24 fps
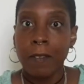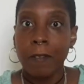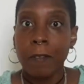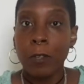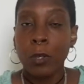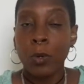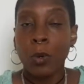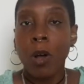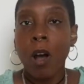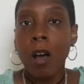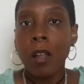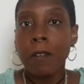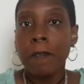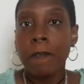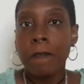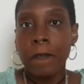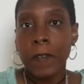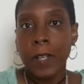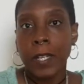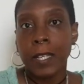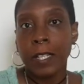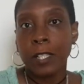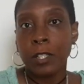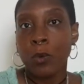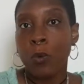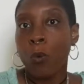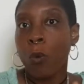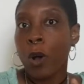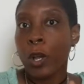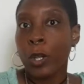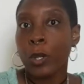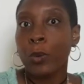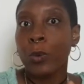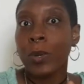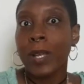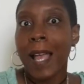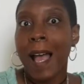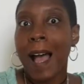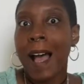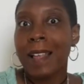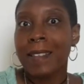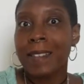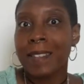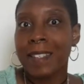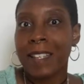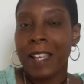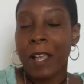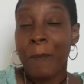You got to feed into what you can't
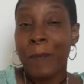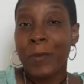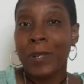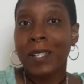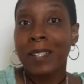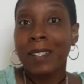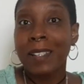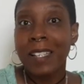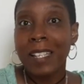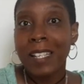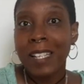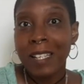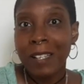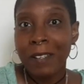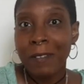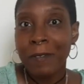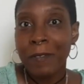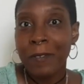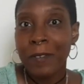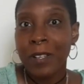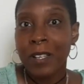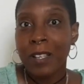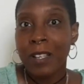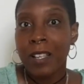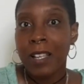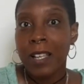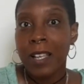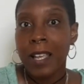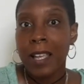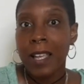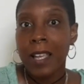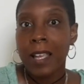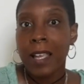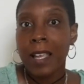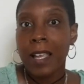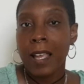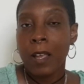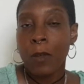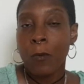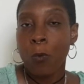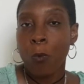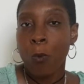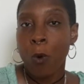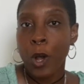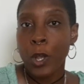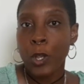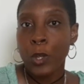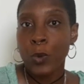see and believe in
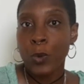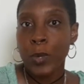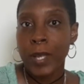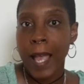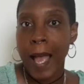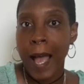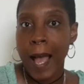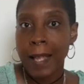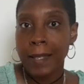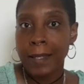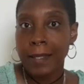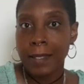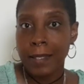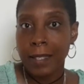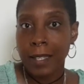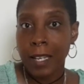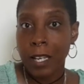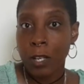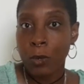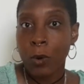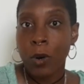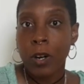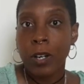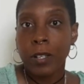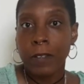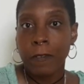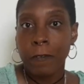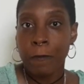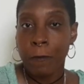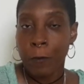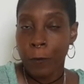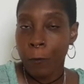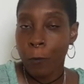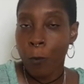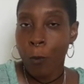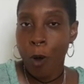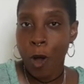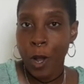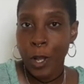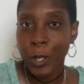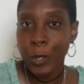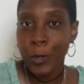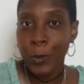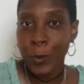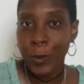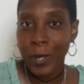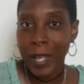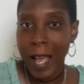what you can't see in order for what
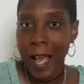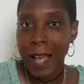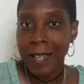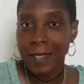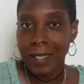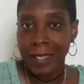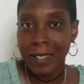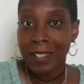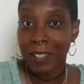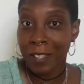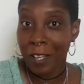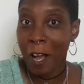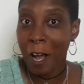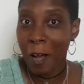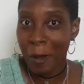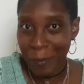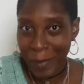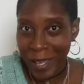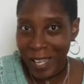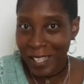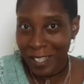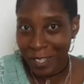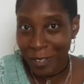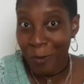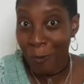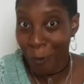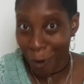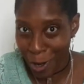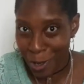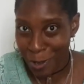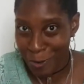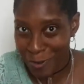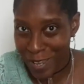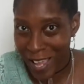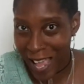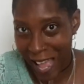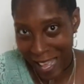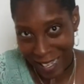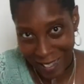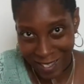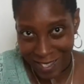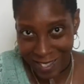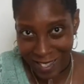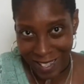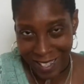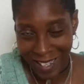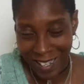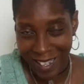you can't see to come into what you can
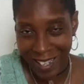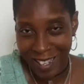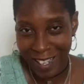see.